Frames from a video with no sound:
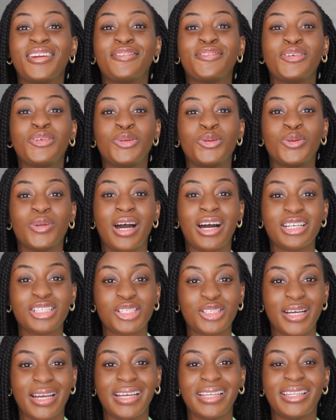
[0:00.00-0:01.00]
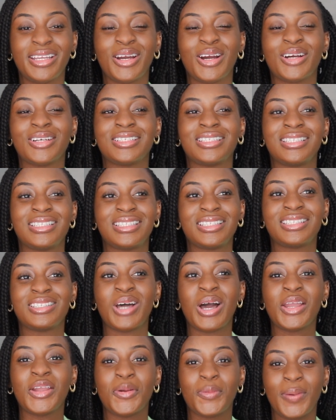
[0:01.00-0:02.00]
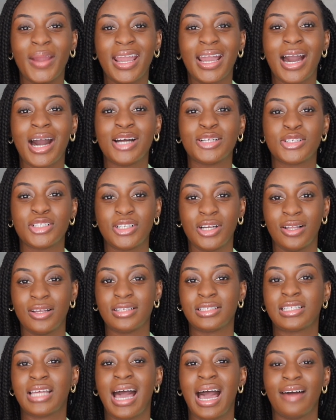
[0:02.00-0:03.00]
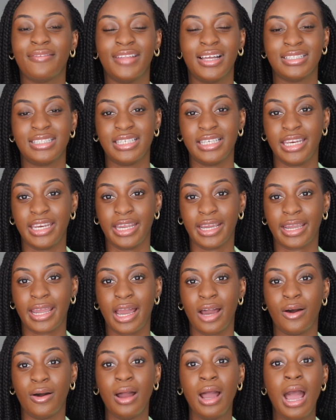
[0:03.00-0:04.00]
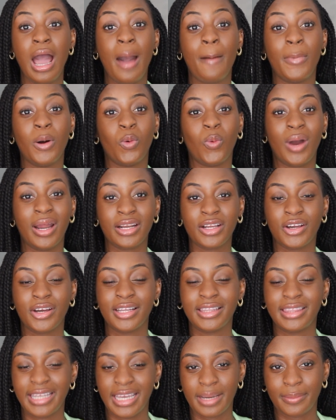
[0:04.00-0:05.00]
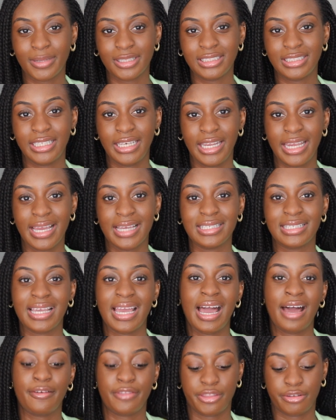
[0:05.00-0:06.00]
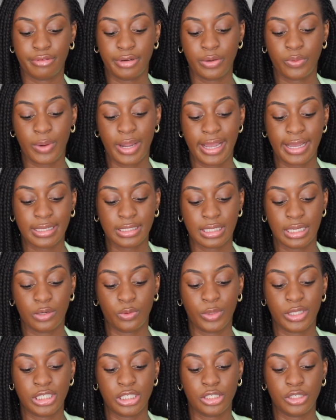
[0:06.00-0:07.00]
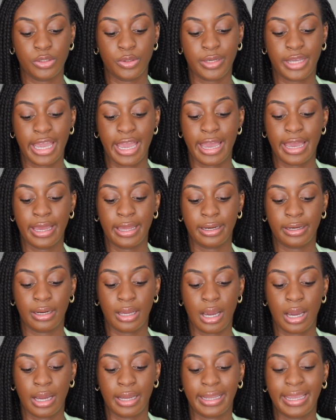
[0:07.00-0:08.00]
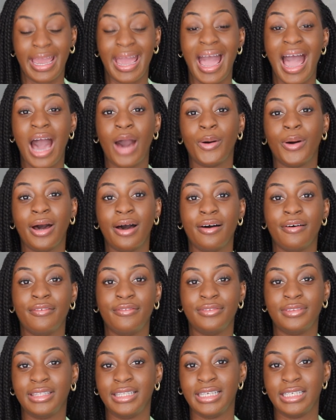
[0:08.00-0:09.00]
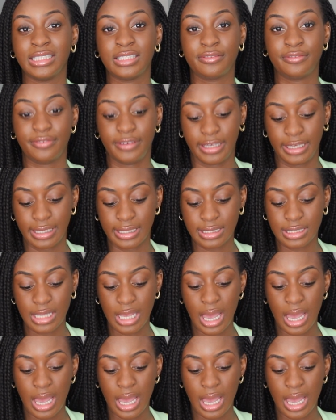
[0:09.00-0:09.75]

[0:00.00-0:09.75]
if you do not trade, you're paying $100 to have that TD account. But one good thing about TD is they have 3 ways in which you can get out of these fees.